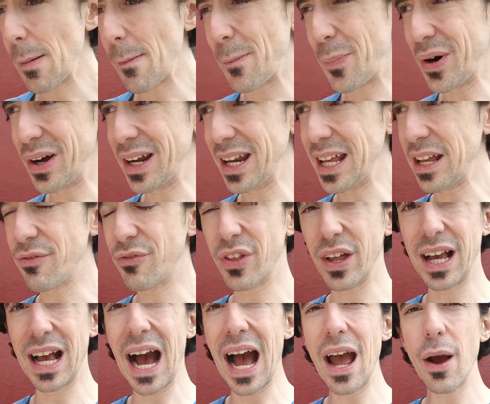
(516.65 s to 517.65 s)
But if the
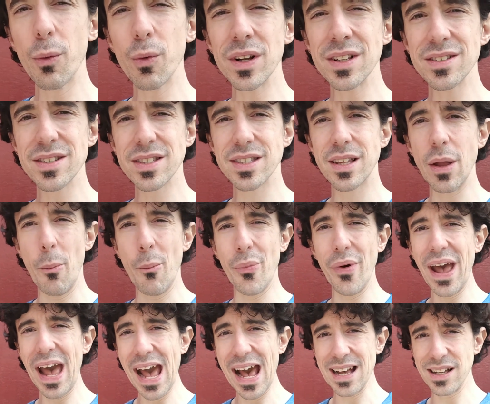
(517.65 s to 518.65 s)
guy wants the
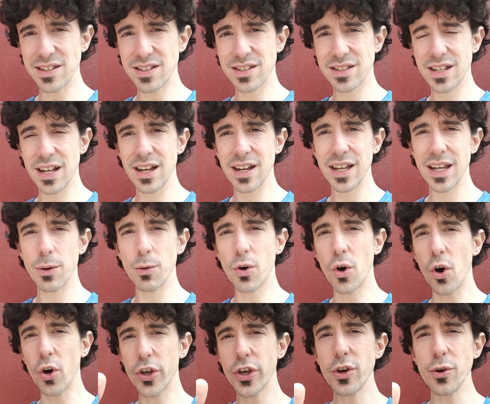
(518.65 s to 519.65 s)
best, he'll
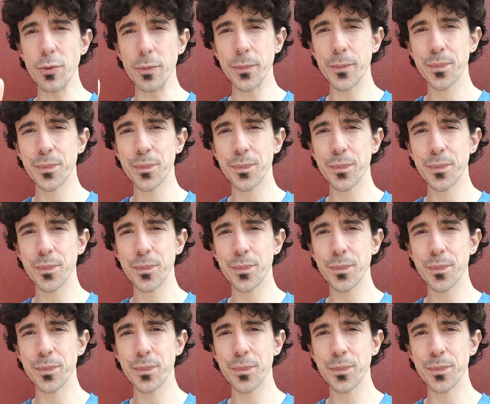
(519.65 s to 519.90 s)
call you.